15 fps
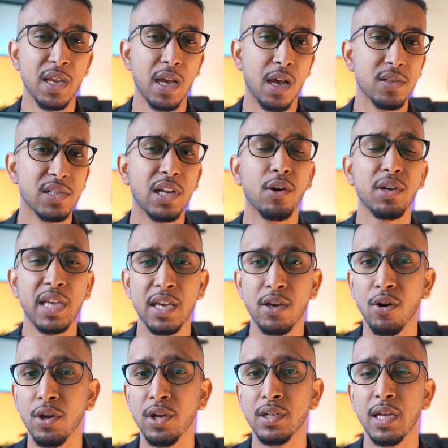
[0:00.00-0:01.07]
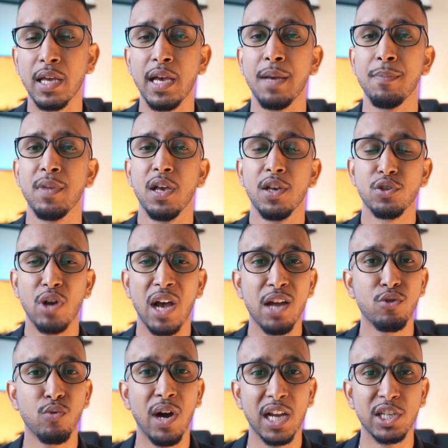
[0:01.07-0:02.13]
I was like, okay, go on. So how
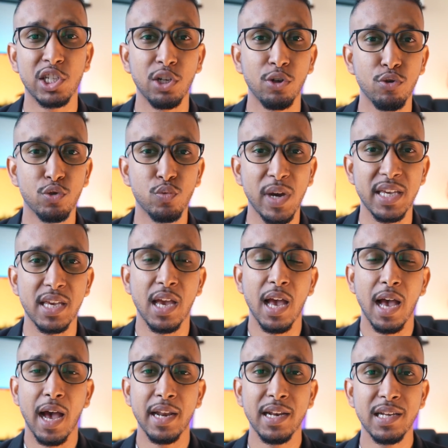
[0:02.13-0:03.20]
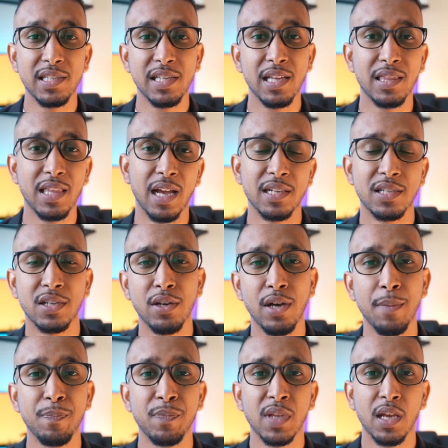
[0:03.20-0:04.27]
do I actually lose weight? And then he said that
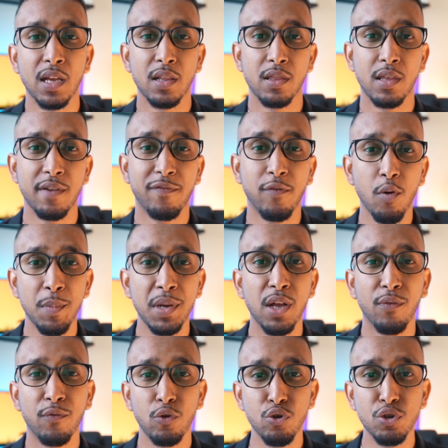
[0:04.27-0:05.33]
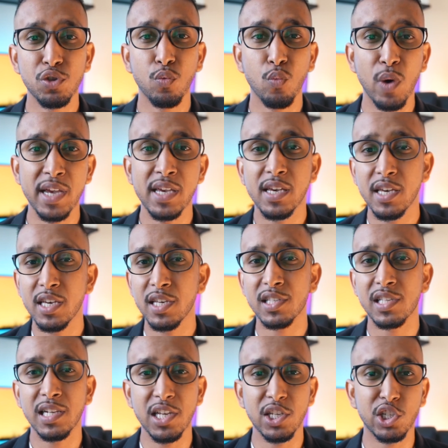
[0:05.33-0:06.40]
the formula of losing weight is
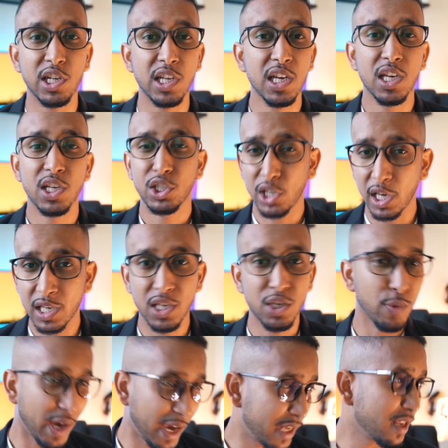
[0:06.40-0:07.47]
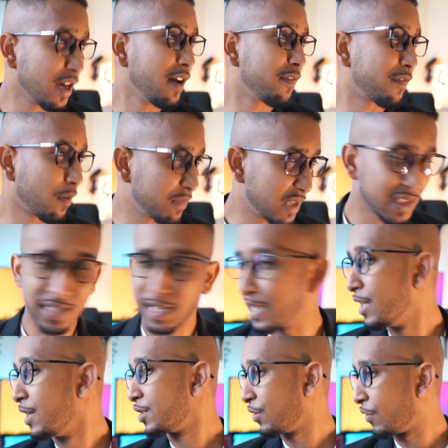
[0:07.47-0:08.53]
literally shaking your head from this side
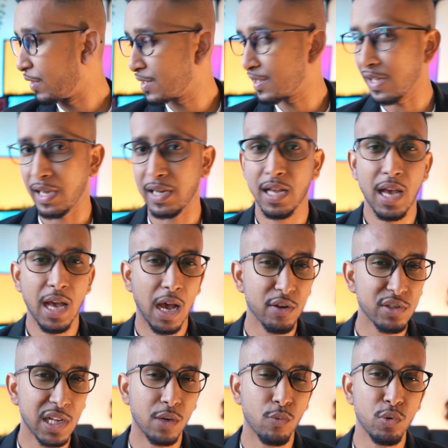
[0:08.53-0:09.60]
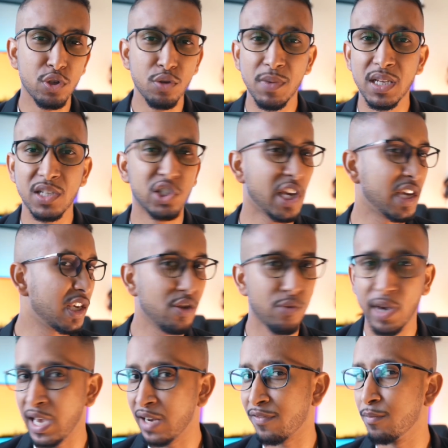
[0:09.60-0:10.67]
to this side. I was like, what do you mean shaking your
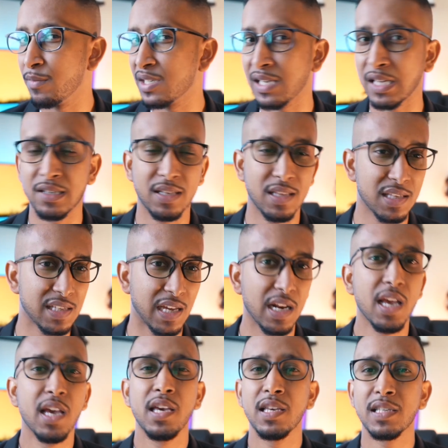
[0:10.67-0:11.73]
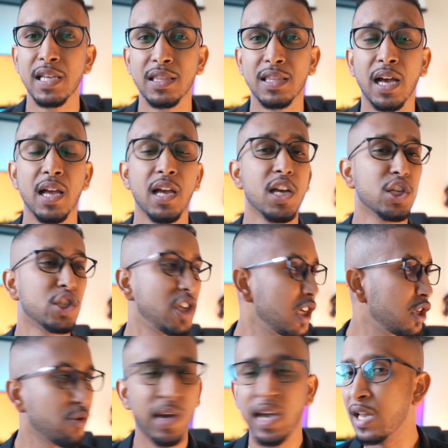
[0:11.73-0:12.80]
head from this side to this side? He said that
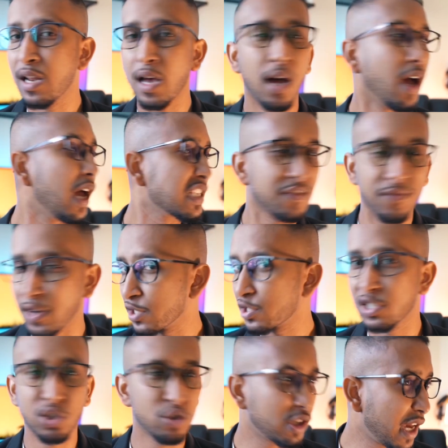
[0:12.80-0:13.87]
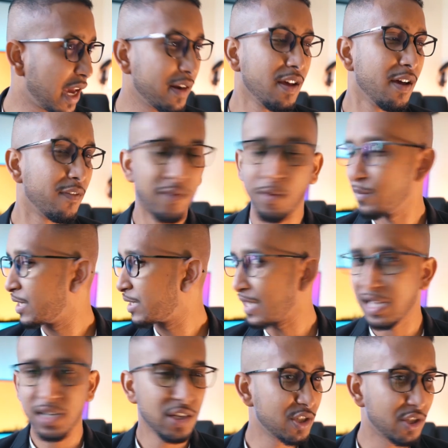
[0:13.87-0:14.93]
shake your head as fast as you can from this
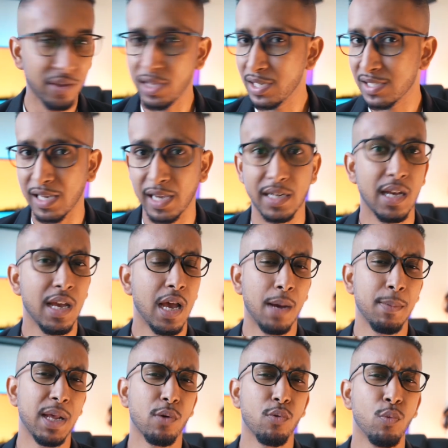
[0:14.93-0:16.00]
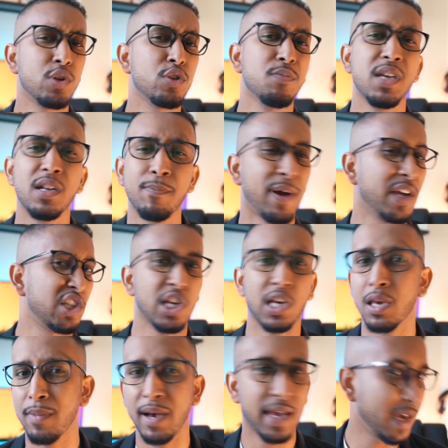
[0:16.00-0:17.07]
side to this side. I'm like, what do you mean by
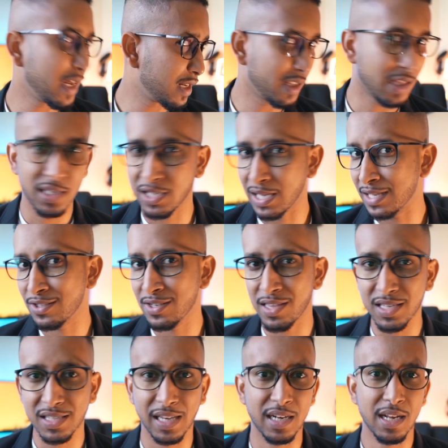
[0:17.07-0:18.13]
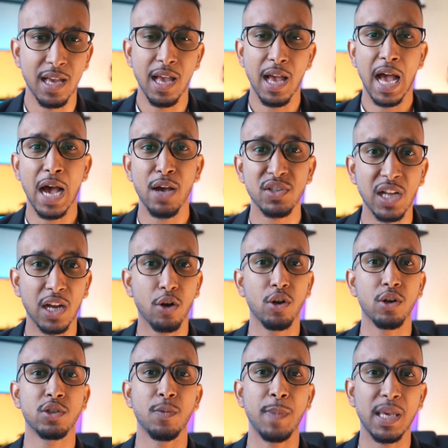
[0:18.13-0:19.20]
shaking my head this side to this side? How's that
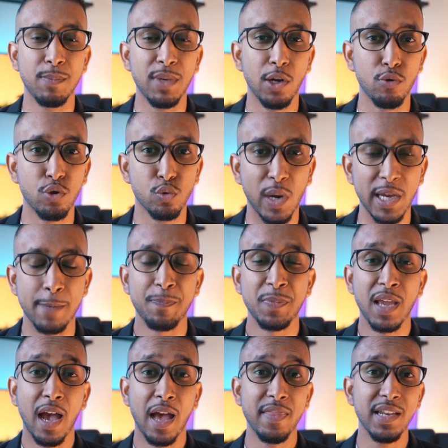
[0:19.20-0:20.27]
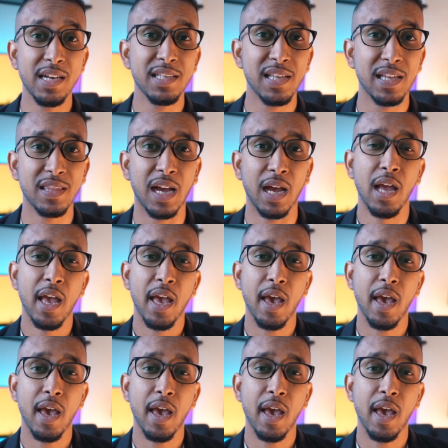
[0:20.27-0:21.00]
going to make me lose weight? And then he said that